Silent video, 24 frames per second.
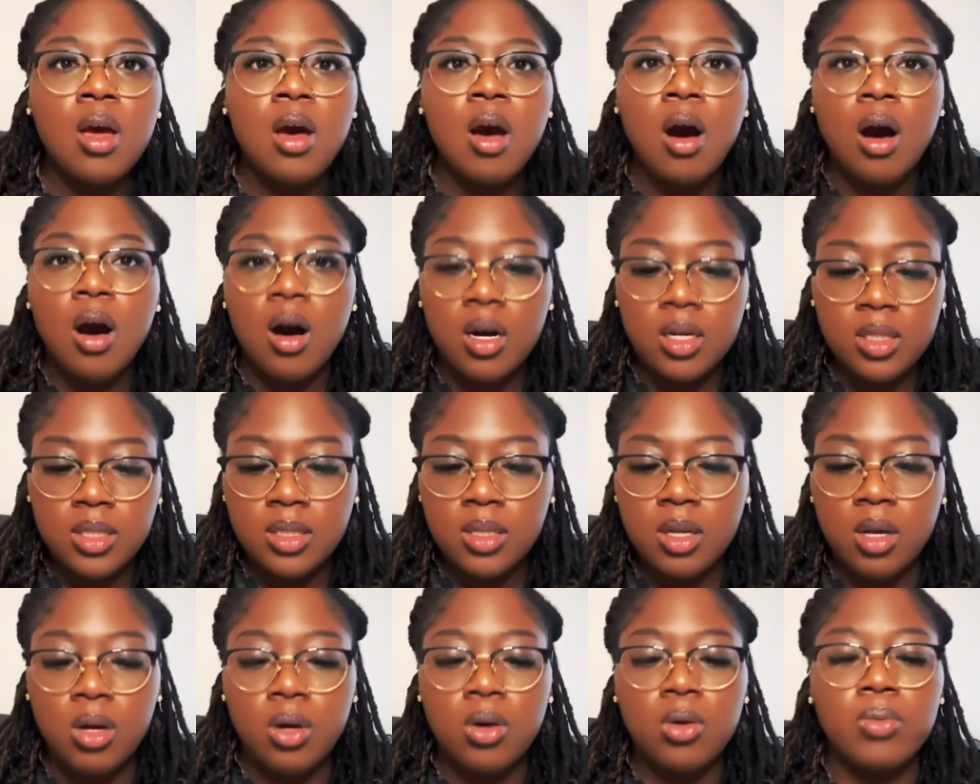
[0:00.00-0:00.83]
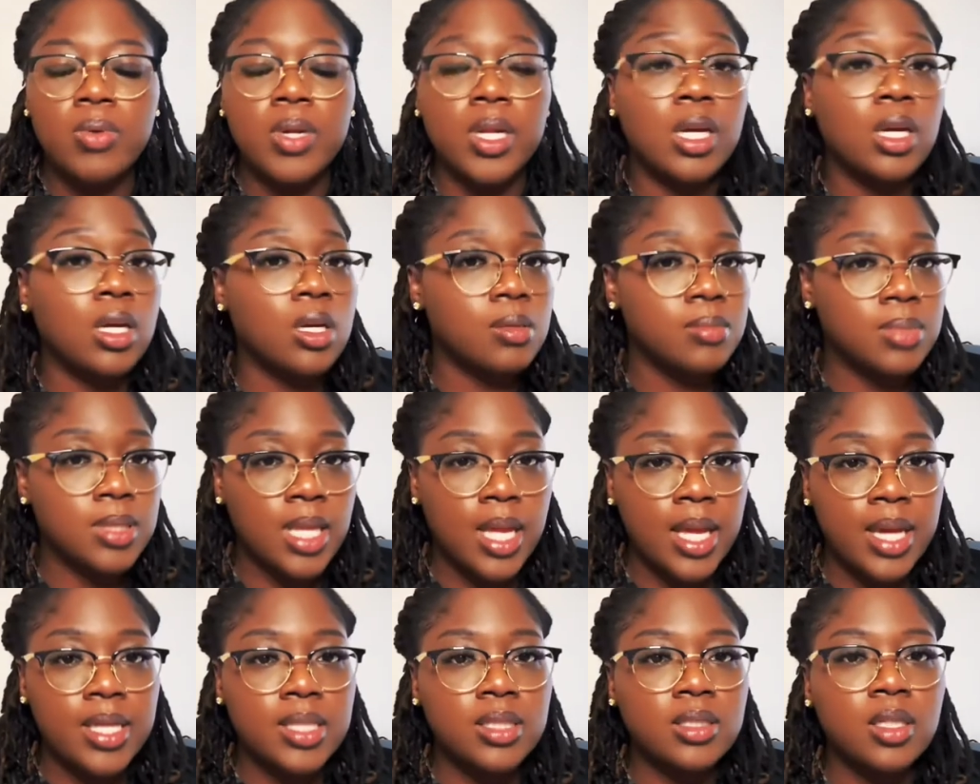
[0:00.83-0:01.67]
Also, when it comes to
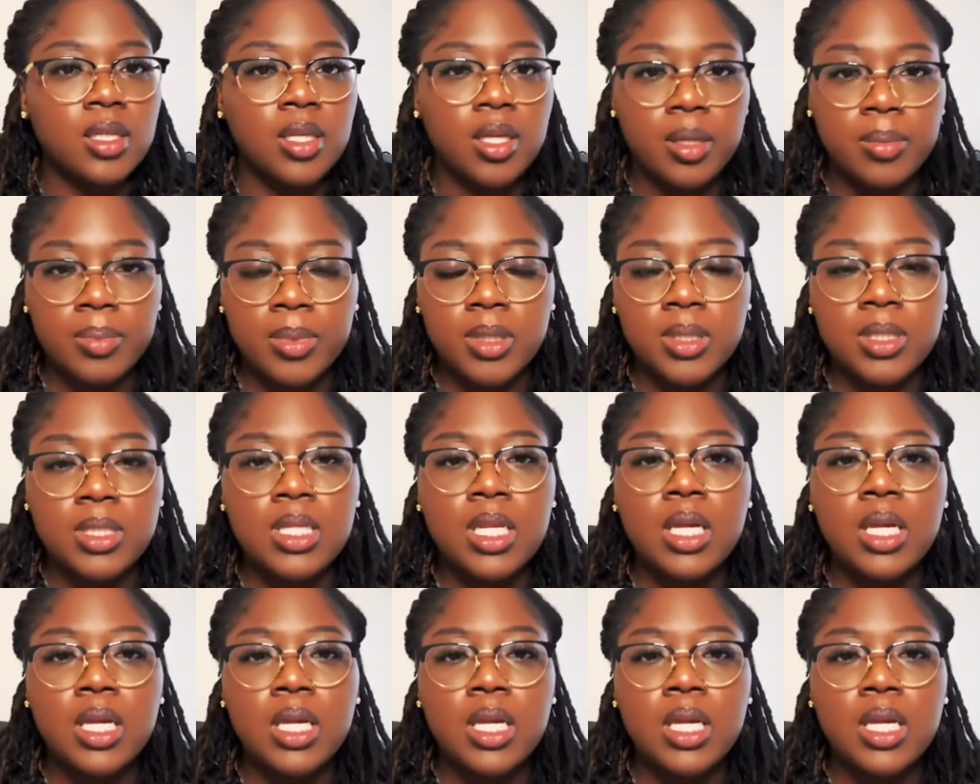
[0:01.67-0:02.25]
ACE inhibitors,